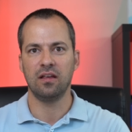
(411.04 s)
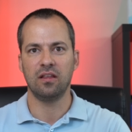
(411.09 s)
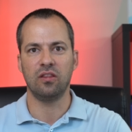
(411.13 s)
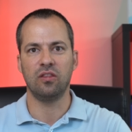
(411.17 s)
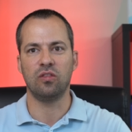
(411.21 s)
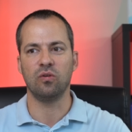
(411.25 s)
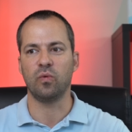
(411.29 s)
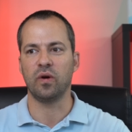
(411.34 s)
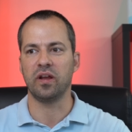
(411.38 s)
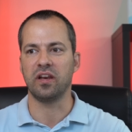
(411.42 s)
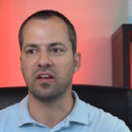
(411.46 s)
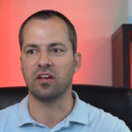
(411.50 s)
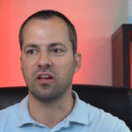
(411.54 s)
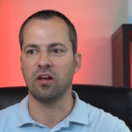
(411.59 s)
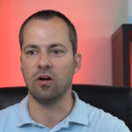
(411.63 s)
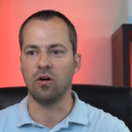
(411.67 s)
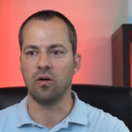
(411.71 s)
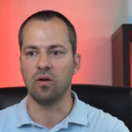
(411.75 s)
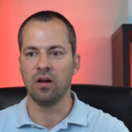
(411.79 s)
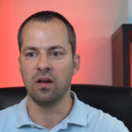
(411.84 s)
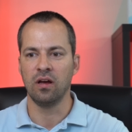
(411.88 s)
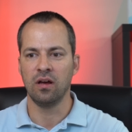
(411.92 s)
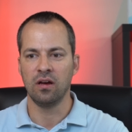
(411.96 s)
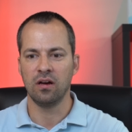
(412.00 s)
the way to
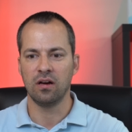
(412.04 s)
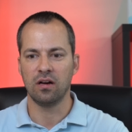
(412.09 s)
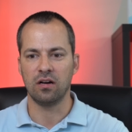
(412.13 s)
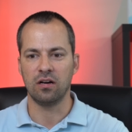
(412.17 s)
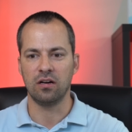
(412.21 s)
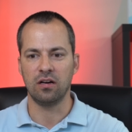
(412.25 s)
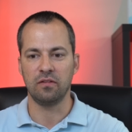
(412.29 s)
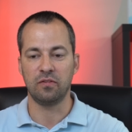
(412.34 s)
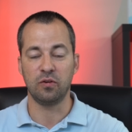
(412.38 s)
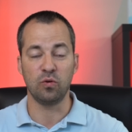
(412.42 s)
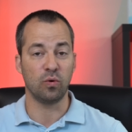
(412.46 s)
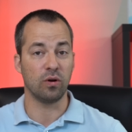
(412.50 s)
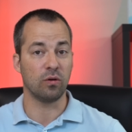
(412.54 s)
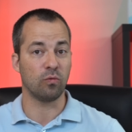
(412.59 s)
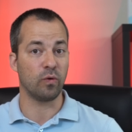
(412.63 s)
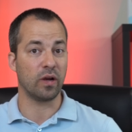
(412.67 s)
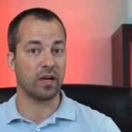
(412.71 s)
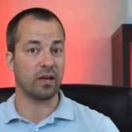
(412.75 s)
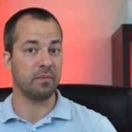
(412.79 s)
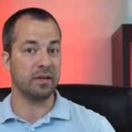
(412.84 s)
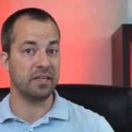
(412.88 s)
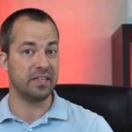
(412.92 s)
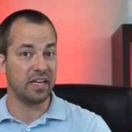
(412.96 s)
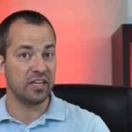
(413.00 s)
go. Uh, if you want a
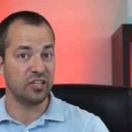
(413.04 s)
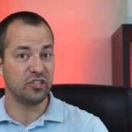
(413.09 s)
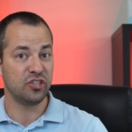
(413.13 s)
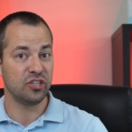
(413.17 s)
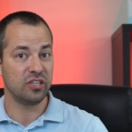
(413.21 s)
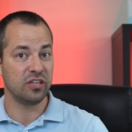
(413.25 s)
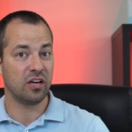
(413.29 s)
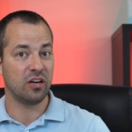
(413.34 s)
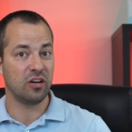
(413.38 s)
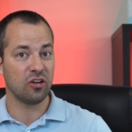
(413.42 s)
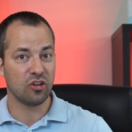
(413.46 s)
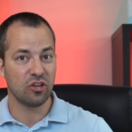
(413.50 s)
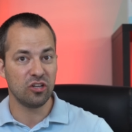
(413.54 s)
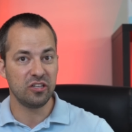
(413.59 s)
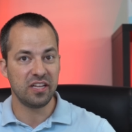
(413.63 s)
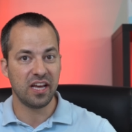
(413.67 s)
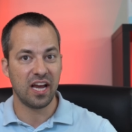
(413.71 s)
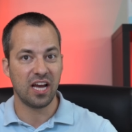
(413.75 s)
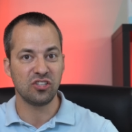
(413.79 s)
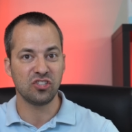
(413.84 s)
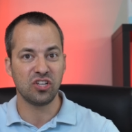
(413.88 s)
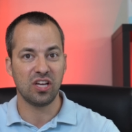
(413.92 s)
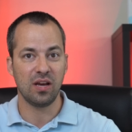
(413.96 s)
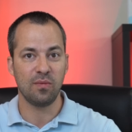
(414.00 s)
recommendation on a good
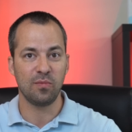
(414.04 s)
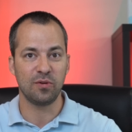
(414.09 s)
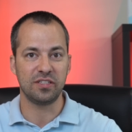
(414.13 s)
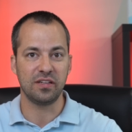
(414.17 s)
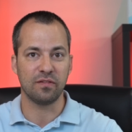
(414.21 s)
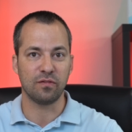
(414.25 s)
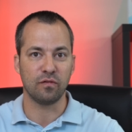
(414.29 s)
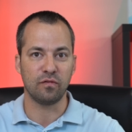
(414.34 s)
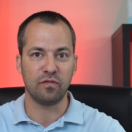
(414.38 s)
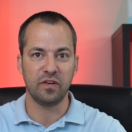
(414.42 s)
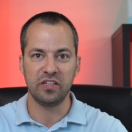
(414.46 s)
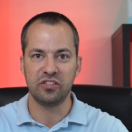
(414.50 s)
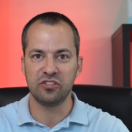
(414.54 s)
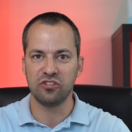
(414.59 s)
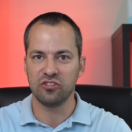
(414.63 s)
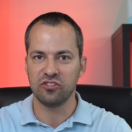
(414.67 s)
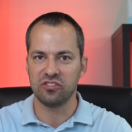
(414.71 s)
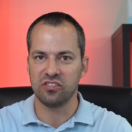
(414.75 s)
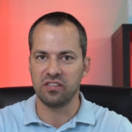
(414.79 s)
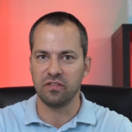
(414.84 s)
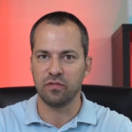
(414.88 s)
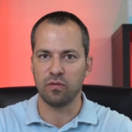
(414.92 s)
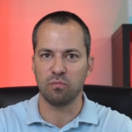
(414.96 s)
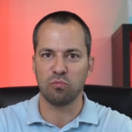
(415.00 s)
dash cam with different
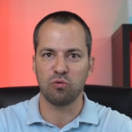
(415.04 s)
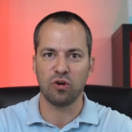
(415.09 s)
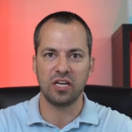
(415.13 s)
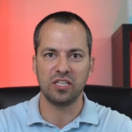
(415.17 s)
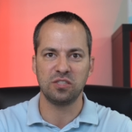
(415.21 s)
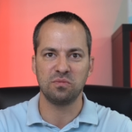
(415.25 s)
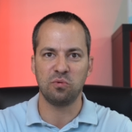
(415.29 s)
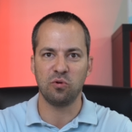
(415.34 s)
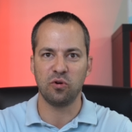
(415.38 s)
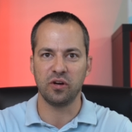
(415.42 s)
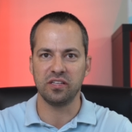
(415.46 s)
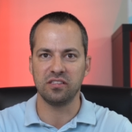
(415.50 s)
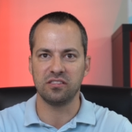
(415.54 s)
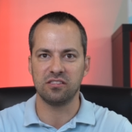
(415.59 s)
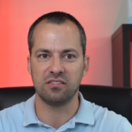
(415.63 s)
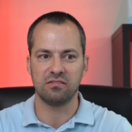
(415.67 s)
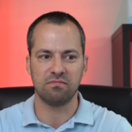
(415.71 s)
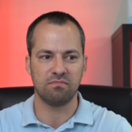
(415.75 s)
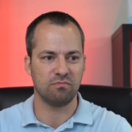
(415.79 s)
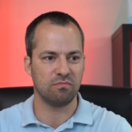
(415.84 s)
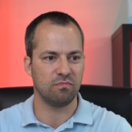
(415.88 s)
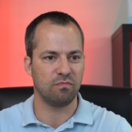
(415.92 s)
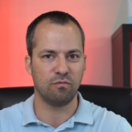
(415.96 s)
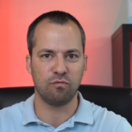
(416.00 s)
features and different price
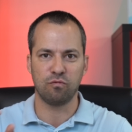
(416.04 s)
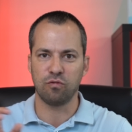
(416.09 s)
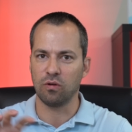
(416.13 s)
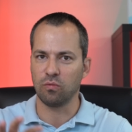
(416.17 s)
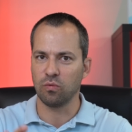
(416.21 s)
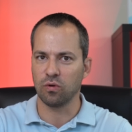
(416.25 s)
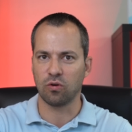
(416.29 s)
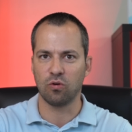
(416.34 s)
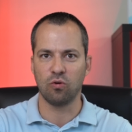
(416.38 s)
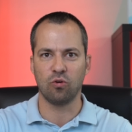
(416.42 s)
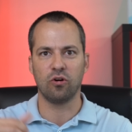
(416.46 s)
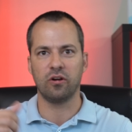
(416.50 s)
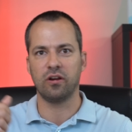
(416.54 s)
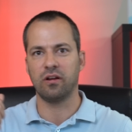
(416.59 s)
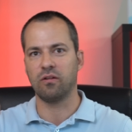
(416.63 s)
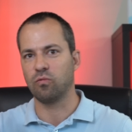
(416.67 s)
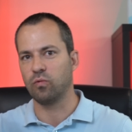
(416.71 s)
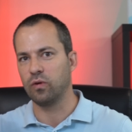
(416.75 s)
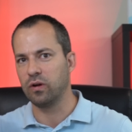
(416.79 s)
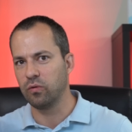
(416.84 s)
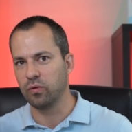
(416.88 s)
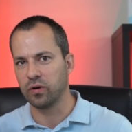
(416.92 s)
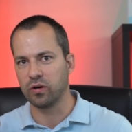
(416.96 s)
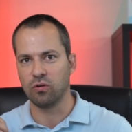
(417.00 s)
points, front recording,
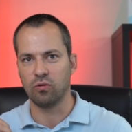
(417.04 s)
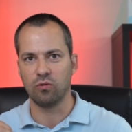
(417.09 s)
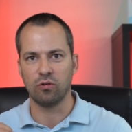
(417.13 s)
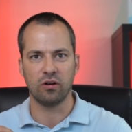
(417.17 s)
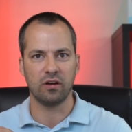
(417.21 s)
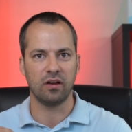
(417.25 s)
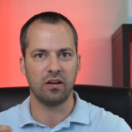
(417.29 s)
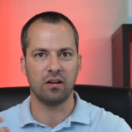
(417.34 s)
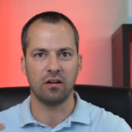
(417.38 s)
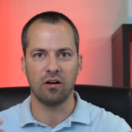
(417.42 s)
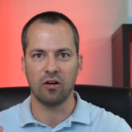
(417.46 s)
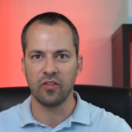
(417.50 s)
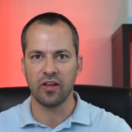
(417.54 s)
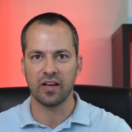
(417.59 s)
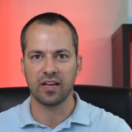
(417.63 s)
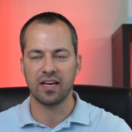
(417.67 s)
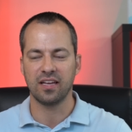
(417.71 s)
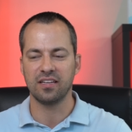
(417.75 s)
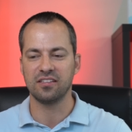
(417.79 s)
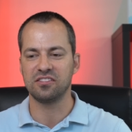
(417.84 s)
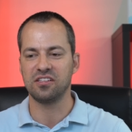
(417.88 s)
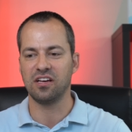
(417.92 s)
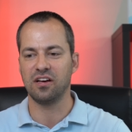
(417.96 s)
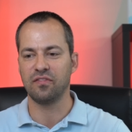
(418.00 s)
rear recording, all that
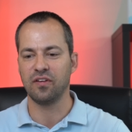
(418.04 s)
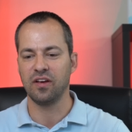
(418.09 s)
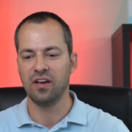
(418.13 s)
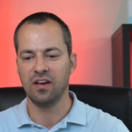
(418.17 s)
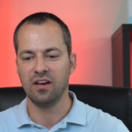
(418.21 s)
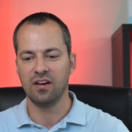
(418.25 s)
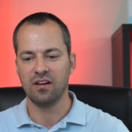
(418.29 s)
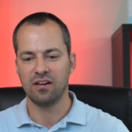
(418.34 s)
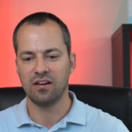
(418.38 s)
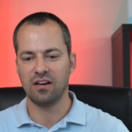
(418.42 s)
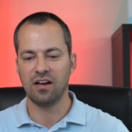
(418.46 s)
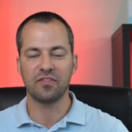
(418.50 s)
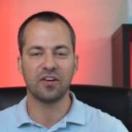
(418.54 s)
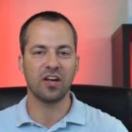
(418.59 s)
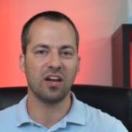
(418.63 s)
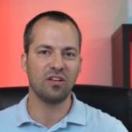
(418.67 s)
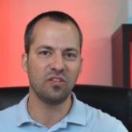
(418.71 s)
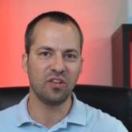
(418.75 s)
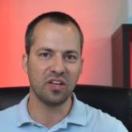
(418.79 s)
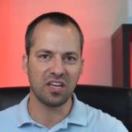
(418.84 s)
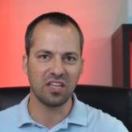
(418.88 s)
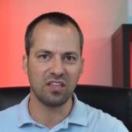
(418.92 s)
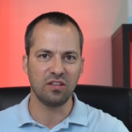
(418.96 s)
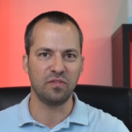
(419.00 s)
kind of stuff. Uh, I've got a
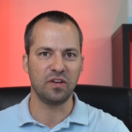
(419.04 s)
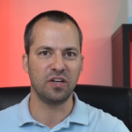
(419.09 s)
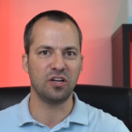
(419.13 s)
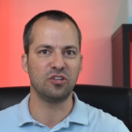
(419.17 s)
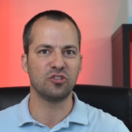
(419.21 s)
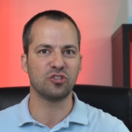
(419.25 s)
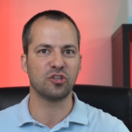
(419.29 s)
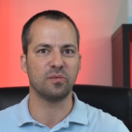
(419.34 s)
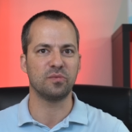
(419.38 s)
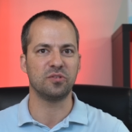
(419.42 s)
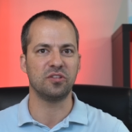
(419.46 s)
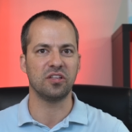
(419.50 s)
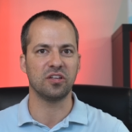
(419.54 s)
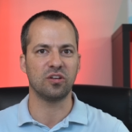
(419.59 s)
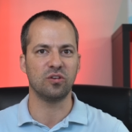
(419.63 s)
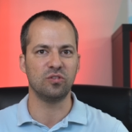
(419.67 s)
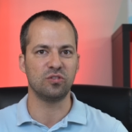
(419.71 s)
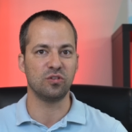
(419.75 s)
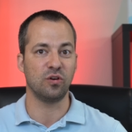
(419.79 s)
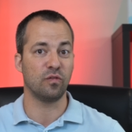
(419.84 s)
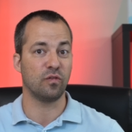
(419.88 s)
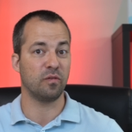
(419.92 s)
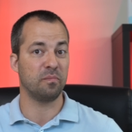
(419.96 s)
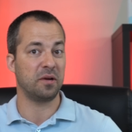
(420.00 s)
link in the video description that
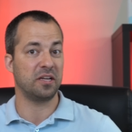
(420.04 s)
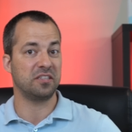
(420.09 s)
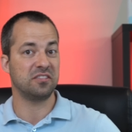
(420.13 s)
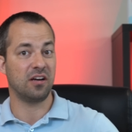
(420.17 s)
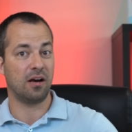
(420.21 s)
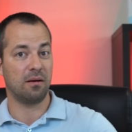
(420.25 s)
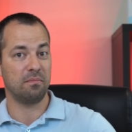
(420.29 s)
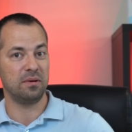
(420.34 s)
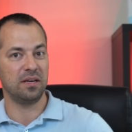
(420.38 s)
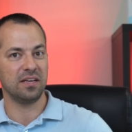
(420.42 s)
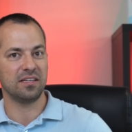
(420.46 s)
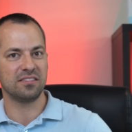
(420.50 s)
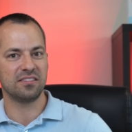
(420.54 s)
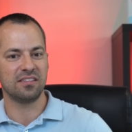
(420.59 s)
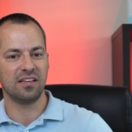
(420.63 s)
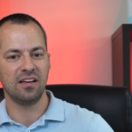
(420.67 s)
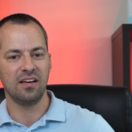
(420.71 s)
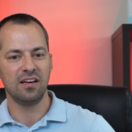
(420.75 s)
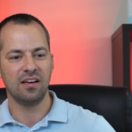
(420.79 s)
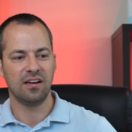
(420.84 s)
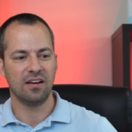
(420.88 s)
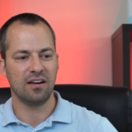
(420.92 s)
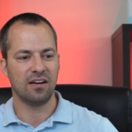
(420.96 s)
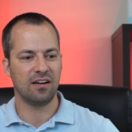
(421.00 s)
goes over my top picks
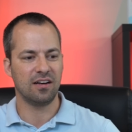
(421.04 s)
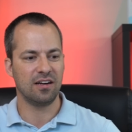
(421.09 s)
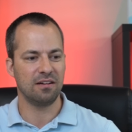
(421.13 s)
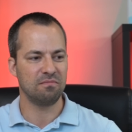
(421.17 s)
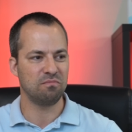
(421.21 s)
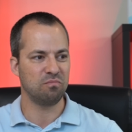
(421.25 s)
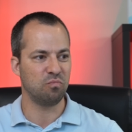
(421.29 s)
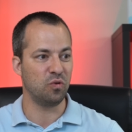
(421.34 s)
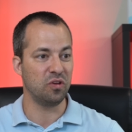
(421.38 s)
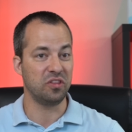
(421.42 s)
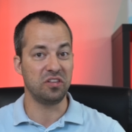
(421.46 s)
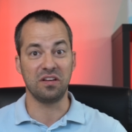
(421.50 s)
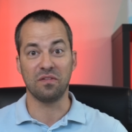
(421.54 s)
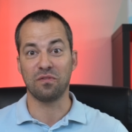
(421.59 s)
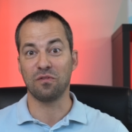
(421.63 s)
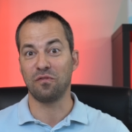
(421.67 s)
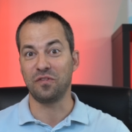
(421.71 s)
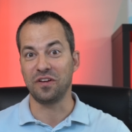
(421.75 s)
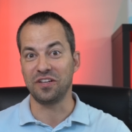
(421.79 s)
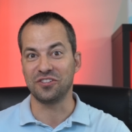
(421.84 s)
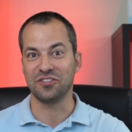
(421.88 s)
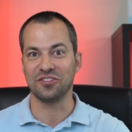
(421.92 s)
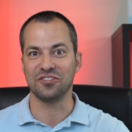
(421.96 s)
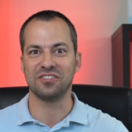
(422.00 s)
uh, with different
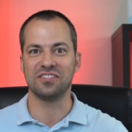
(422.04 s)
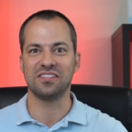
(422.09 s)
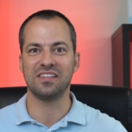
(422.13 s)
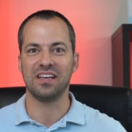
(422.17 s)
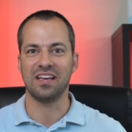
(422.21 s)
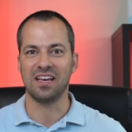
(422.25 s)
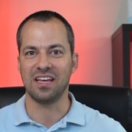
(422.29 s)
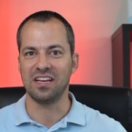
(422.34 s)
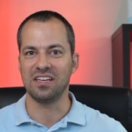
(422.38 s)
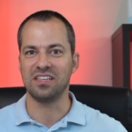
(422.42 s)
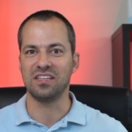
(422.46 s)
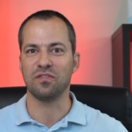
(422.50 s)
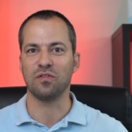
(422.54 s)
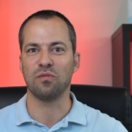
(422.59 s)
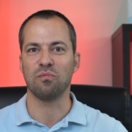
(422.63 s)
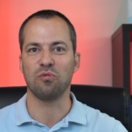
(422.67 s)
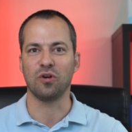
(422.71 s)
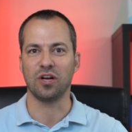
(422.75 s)
features and at different